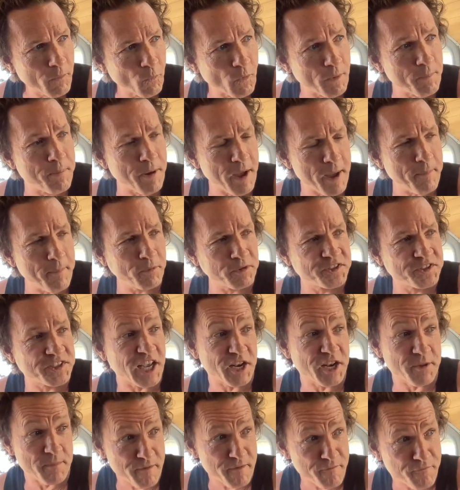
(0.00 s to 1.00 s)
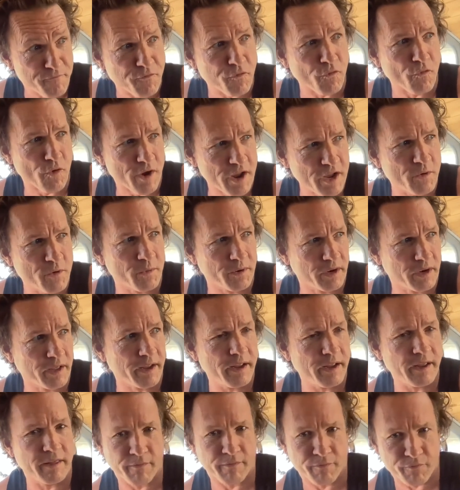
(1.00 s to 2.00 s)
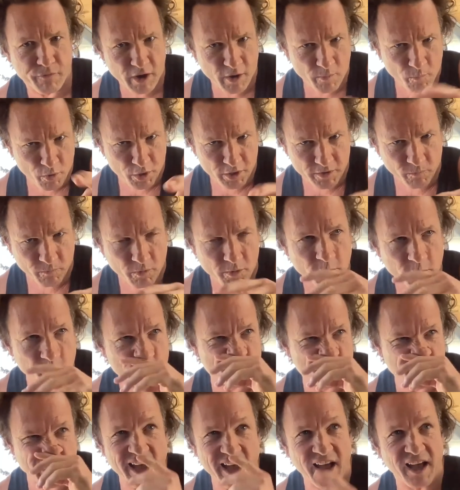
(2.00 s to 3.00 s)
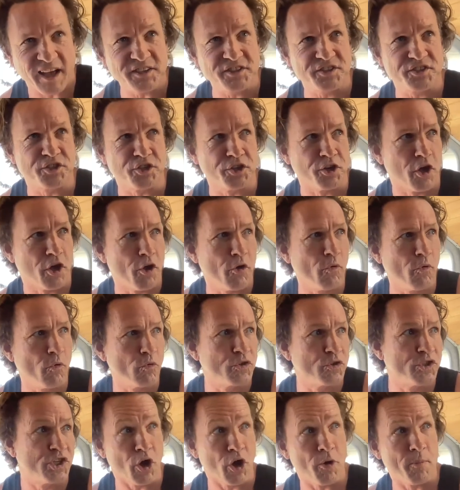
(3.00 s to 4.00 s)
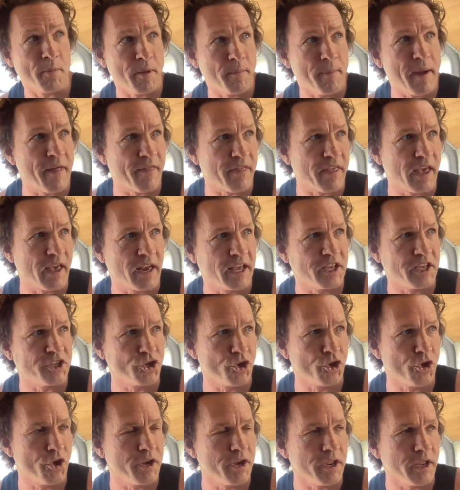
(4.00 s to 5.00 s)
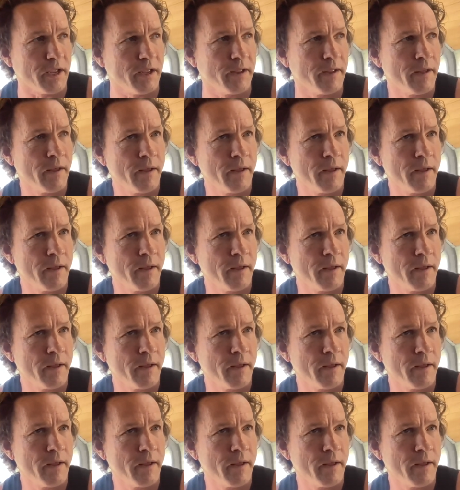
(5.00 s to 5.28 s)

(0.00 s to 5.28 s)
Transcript: when people say to me frequently in the framework of what you just asked, you know, tell me about the LA journey,